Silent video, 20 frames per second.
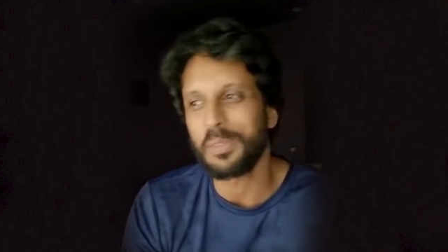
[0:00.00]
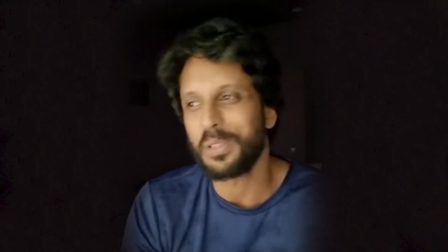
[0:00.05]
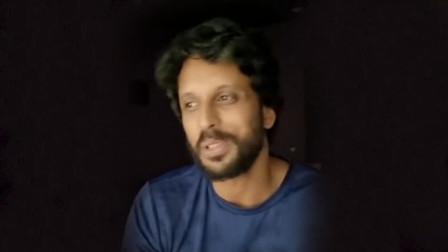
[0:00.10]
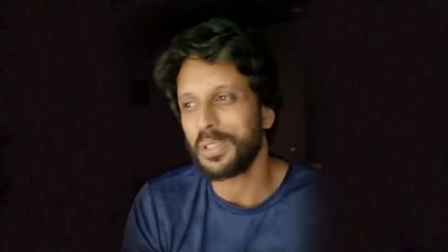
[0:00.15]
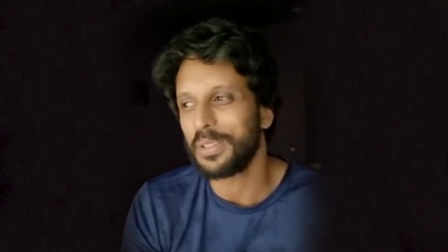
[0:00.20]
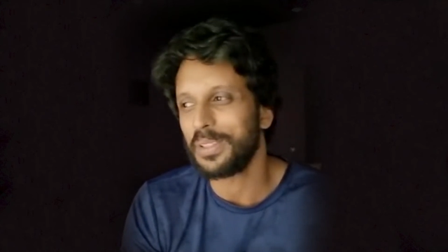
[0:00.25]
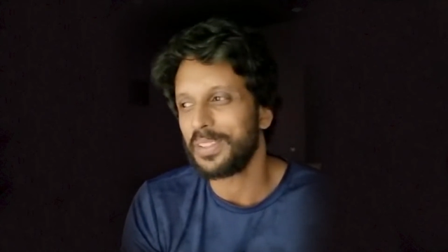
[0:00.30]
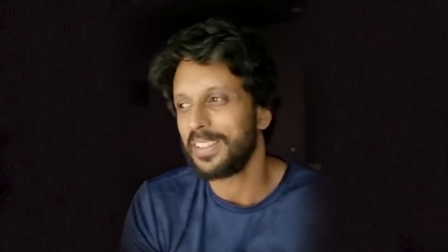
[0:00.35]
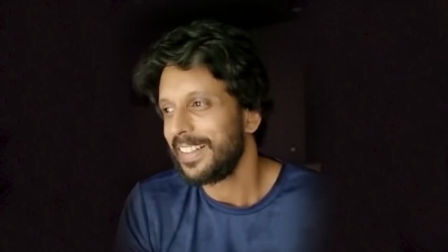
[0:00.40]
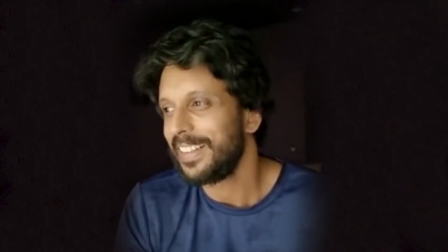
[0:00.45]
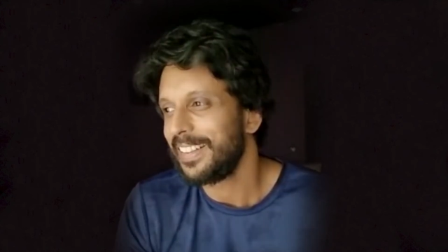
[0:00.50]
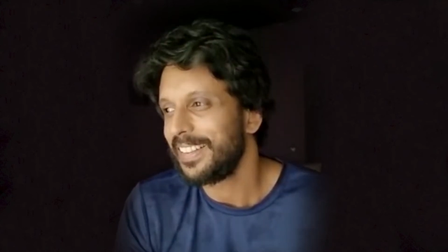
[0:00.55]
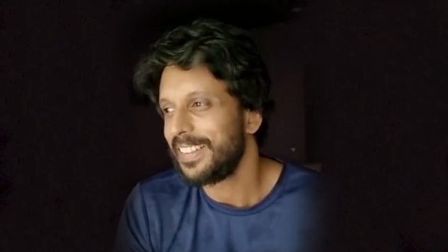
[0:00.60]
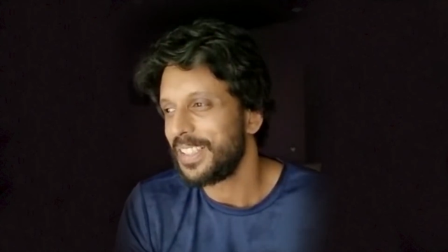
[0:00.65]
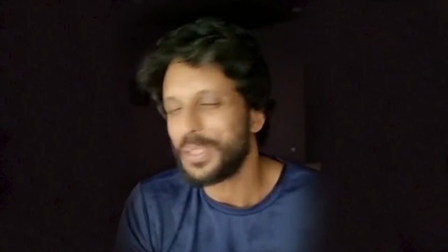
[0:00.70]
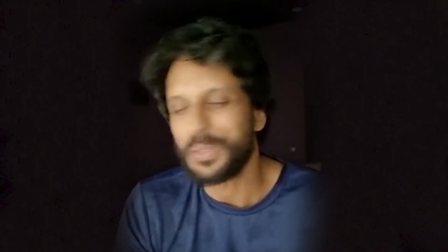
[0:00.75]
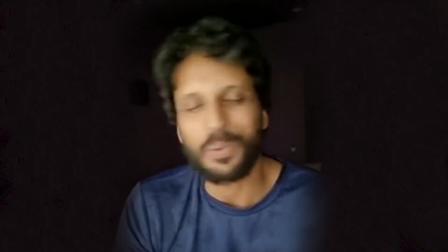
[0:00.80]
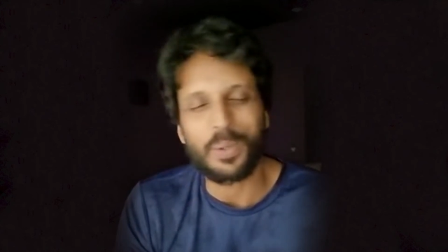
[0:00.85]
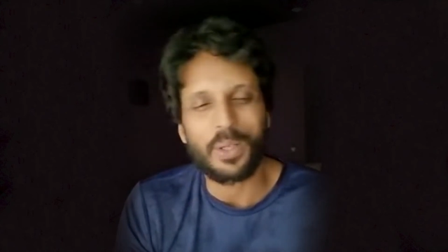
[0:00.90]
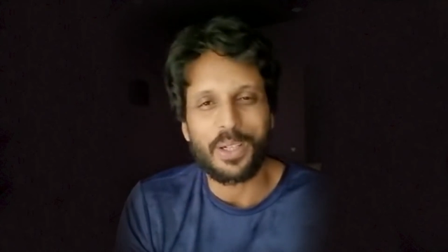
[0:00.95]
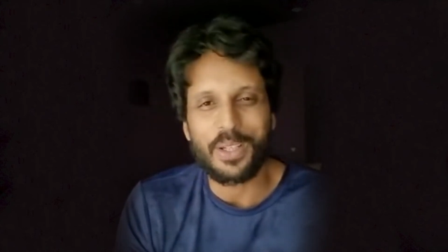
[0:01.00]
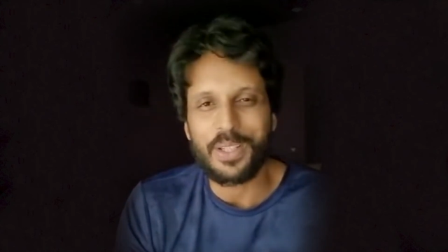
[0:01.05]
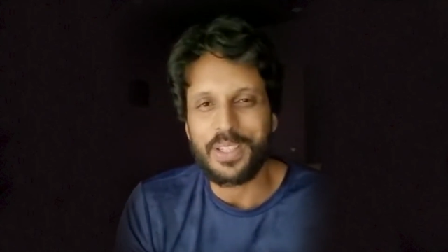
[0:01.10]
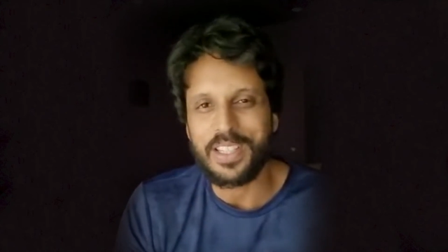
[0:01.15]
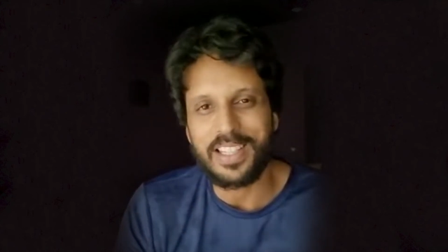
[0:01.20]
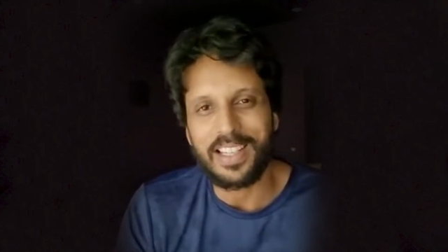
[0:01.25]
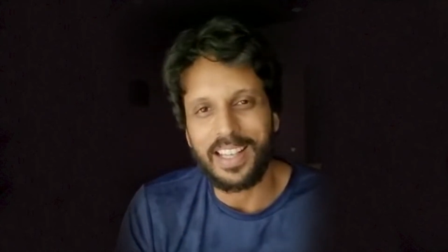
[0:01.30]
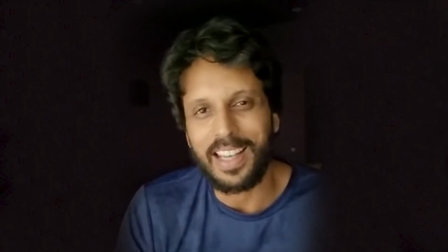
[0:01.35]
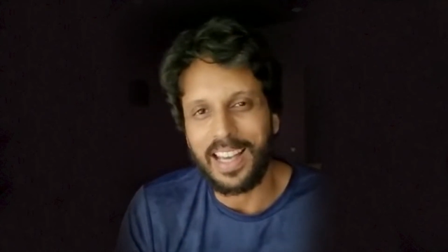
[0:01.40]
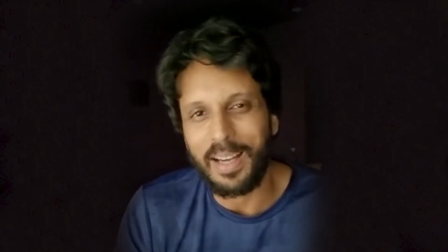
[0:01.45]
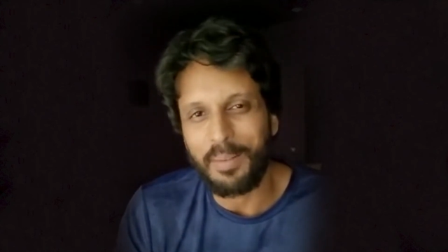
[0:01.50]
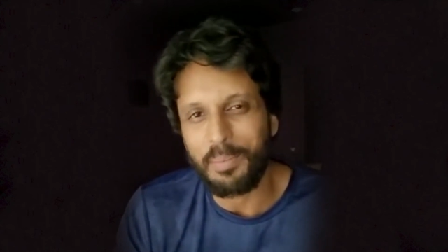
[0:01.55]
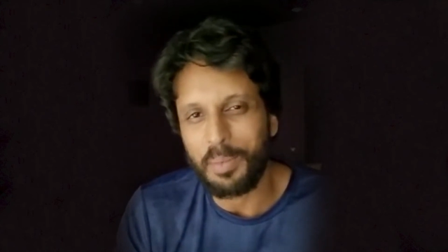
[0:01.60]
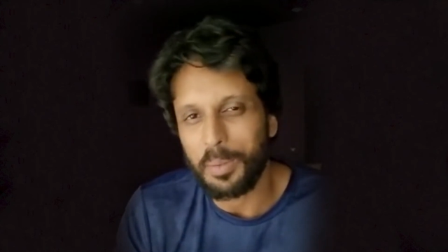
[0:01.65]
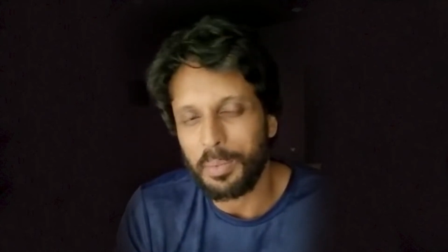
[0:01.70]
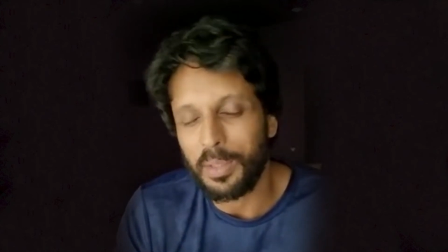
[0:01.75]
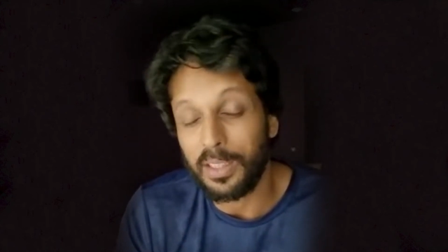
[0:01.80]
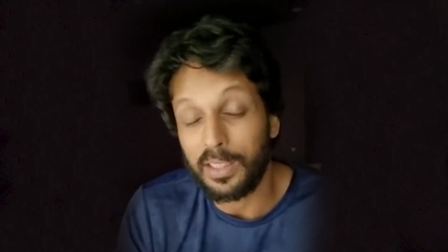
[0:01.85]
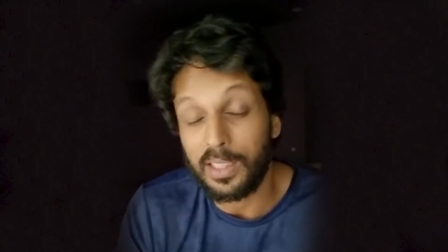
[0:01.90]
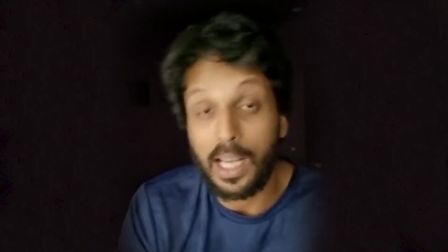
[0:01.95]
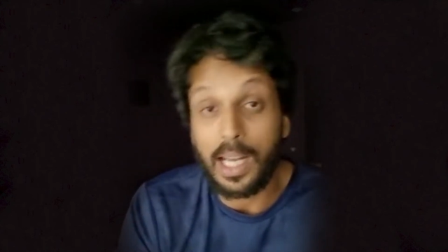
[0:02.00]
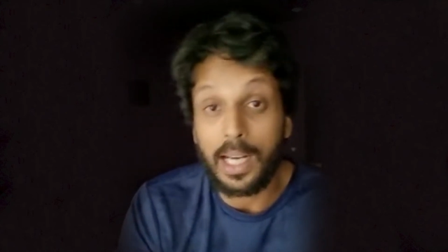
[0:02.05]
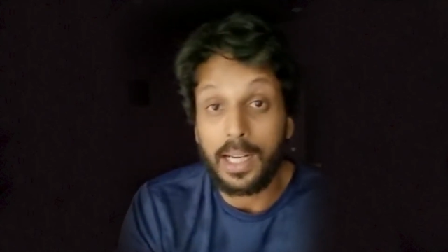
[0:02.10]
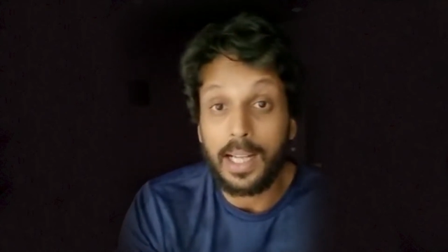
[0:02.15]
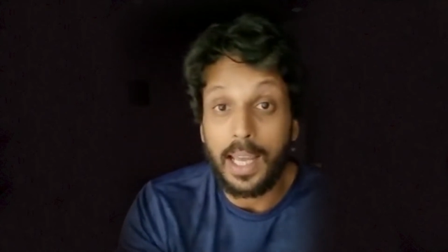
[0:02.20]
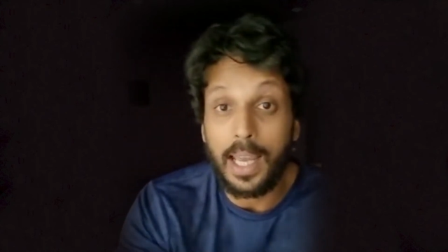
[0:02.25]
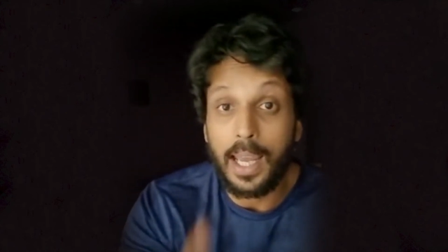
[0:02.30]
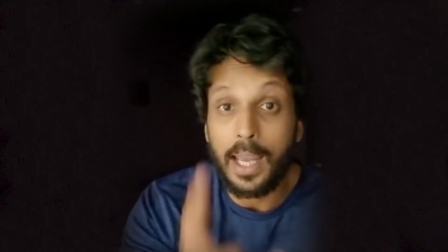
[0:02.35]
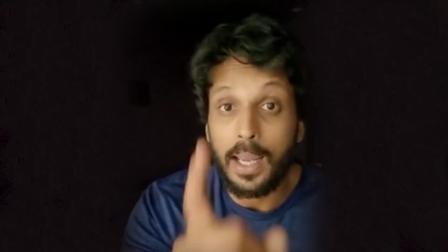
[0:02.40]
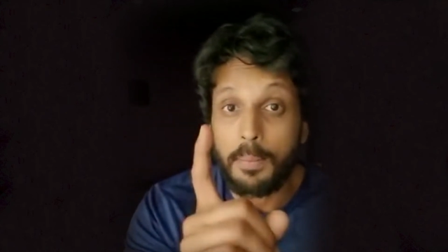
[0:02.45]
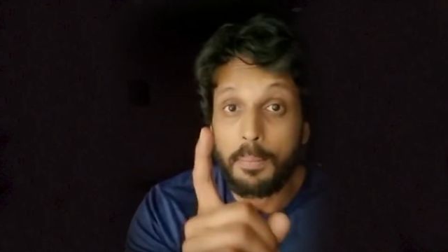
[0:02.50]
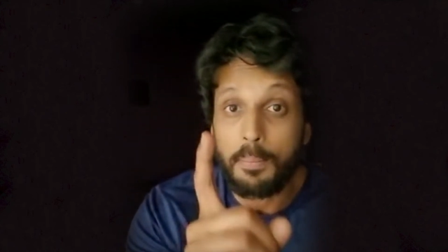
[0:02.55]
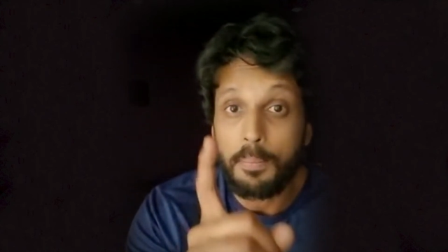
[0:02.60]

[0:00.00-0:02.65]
So I just wanted to say happy birthday. And hey,